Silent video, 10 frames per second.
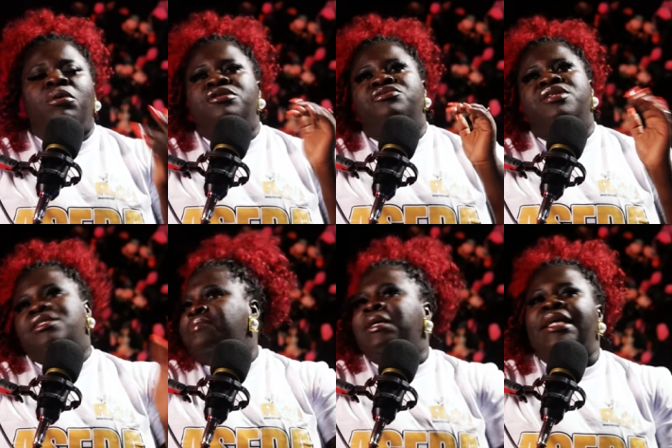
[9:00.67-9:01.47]
I want to reach
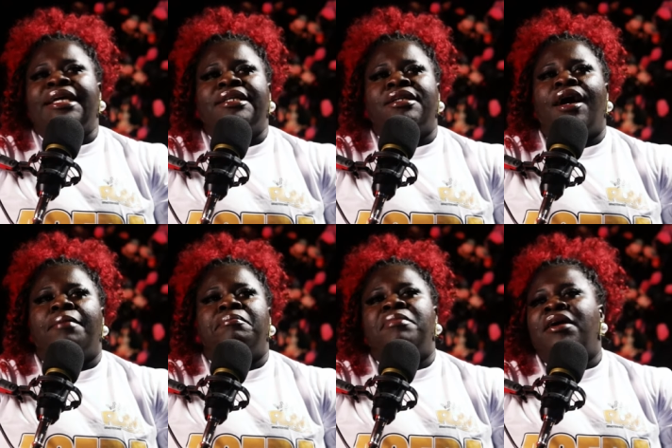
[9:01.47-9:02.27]
somebody in
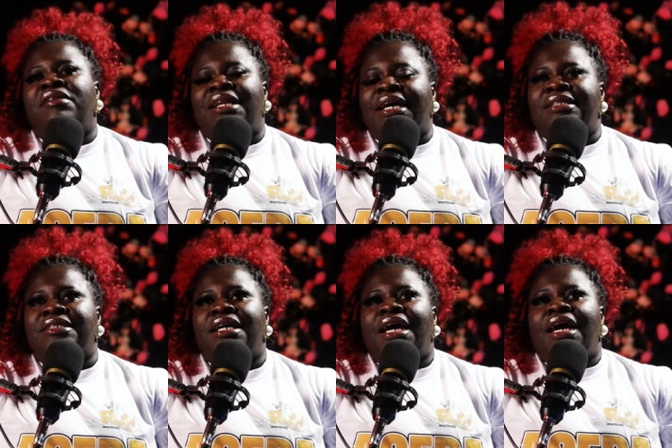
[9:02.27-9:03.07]
um,
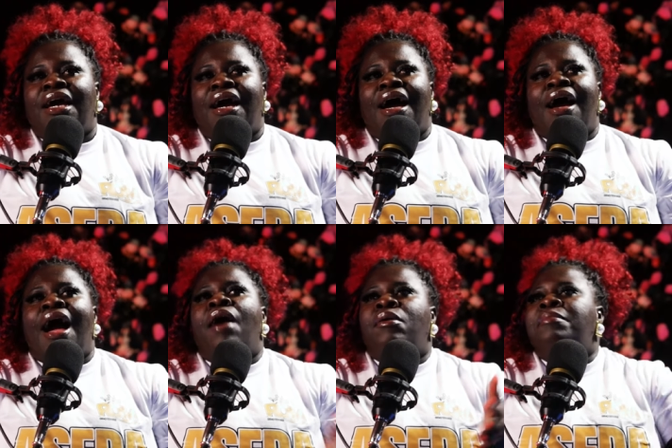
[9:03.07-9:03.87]
Maryland,
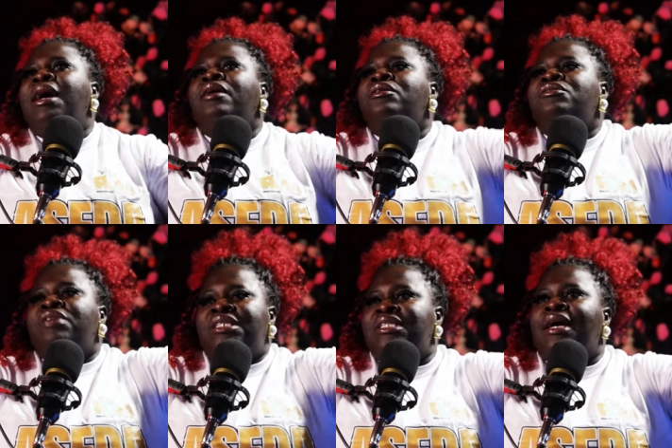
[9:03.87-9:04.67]
how am I going to
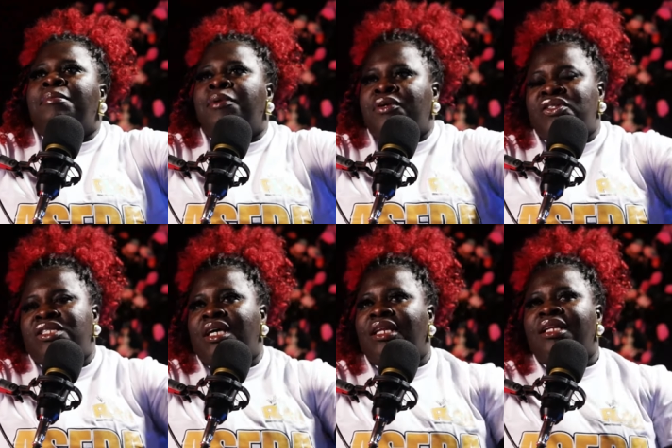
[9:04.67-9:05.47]
reach that hmm.
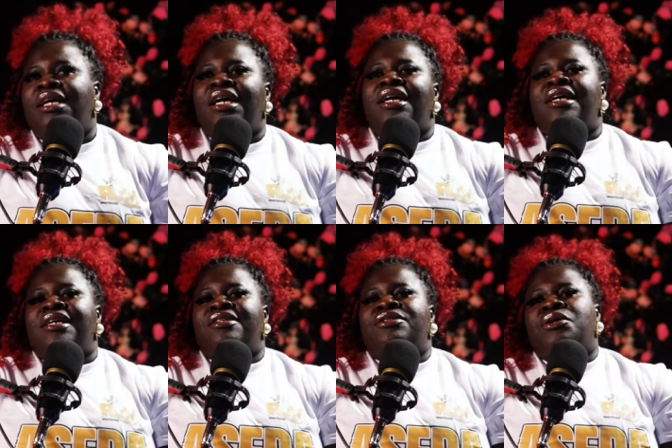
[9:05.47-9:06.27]
person? Mm.
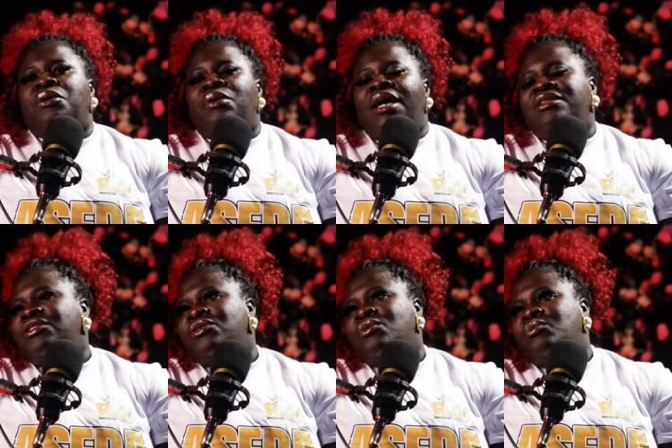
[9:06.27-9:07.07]
So, and
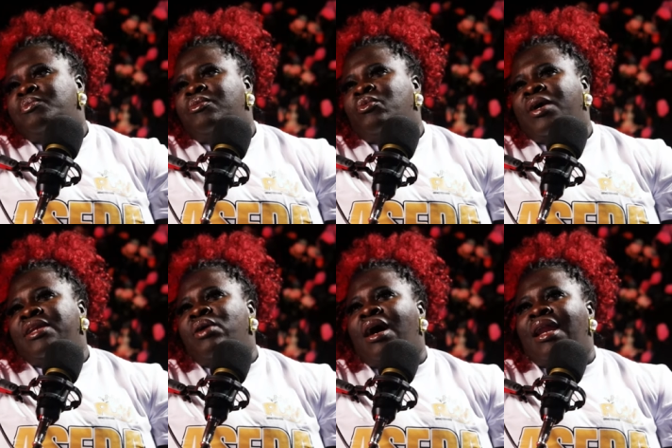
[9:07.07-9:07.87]
you know, when
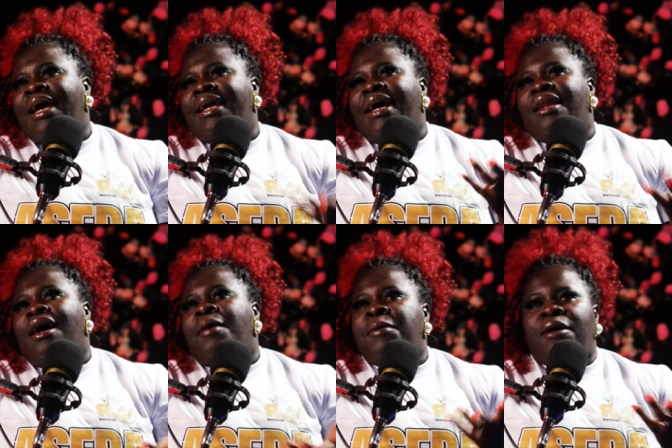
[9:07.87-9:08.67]
you are like an
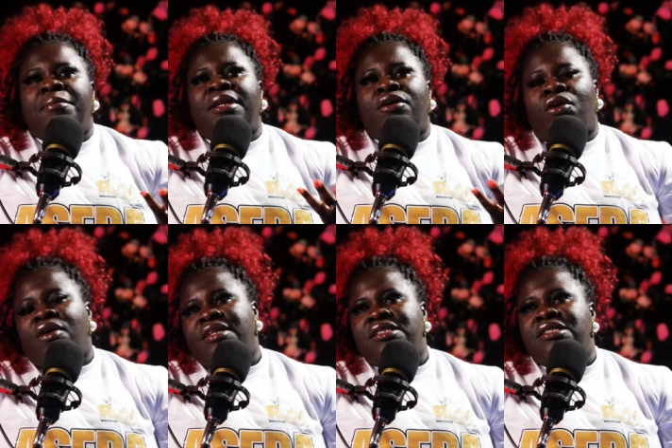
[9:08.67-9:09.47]
upcoming
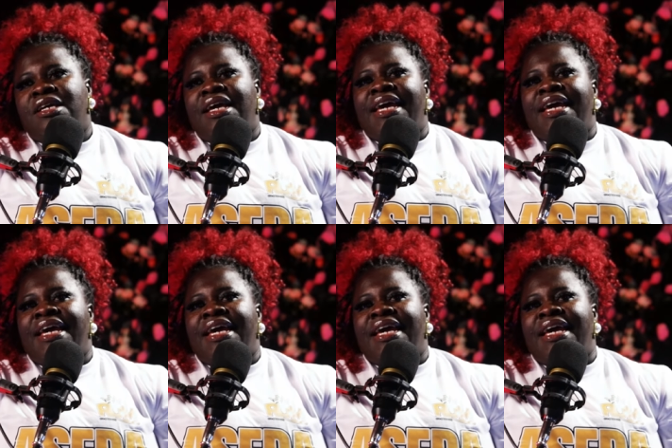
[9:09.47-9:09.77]
artist,